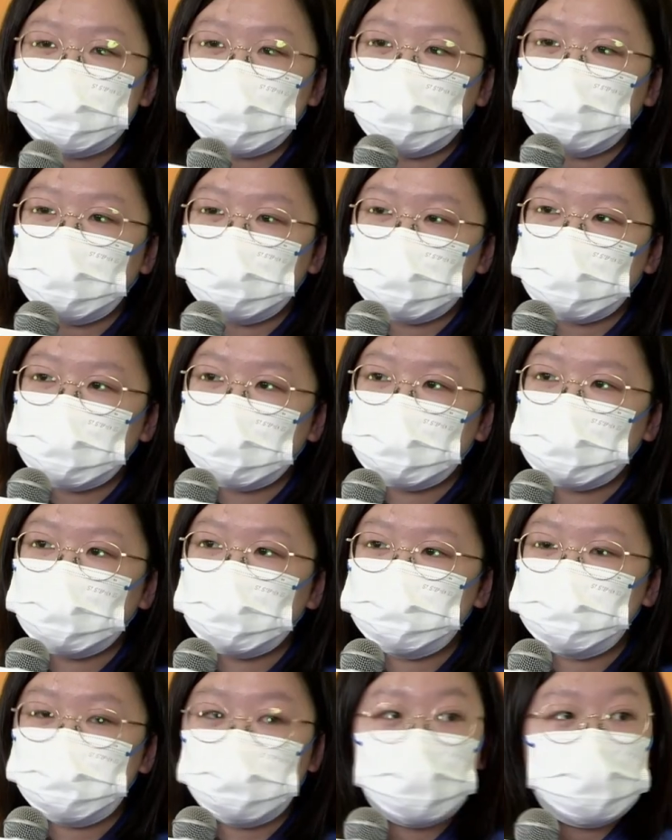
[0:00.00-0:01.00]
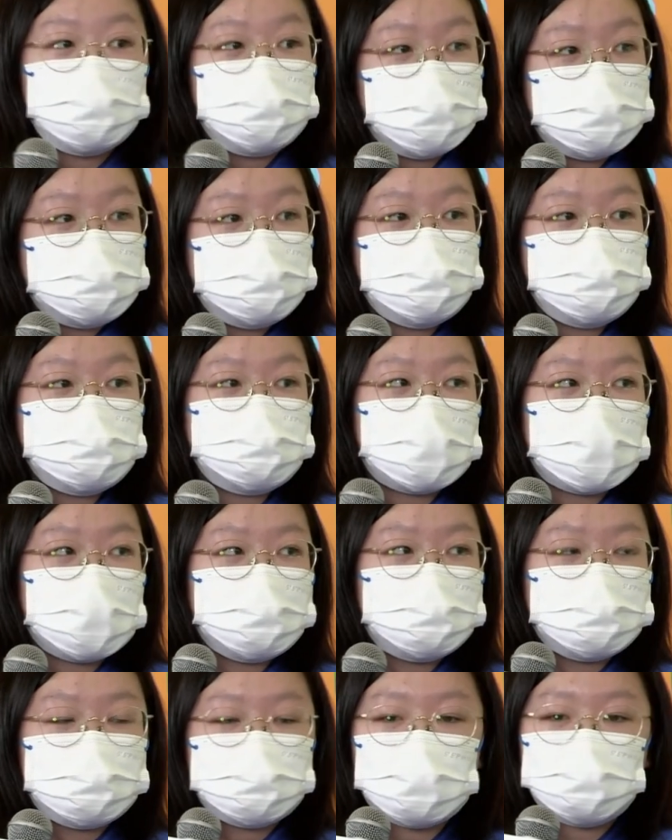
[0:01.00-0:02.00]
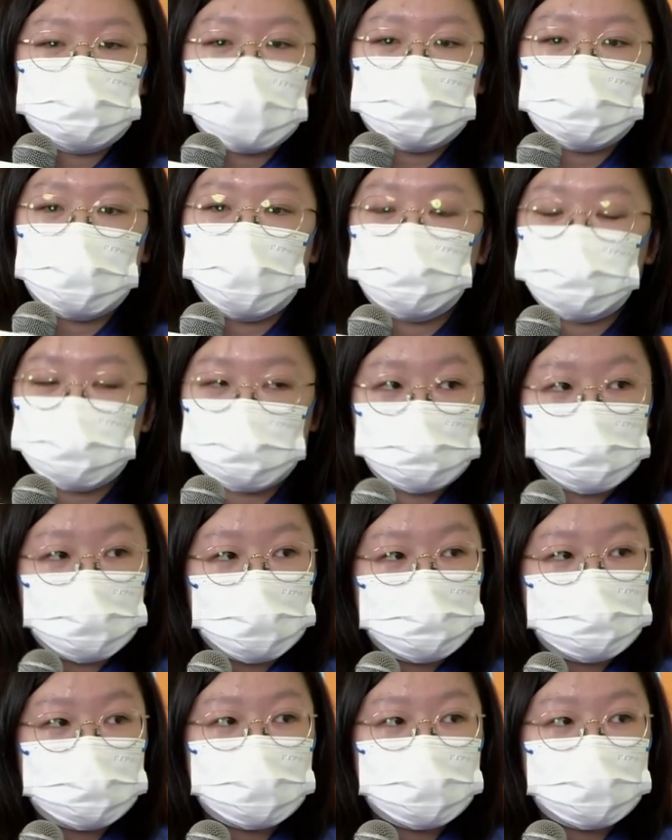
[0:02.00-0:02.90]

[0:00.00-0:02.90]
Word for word: growth point of view. So, so you know, one big